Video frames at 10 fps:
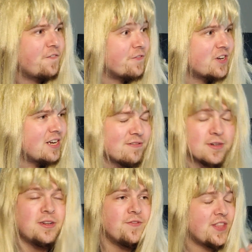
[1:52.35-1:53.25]
fifty?
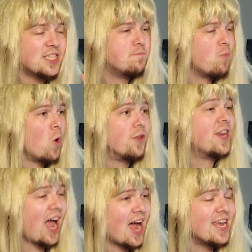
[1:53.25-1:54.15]
That's more
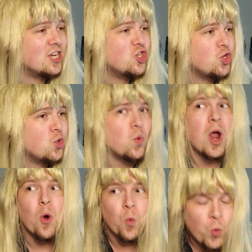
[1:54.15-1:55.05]
than I can do
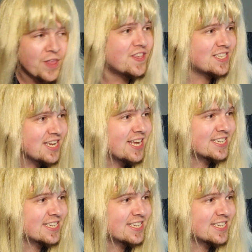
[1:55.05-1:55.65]
with sneak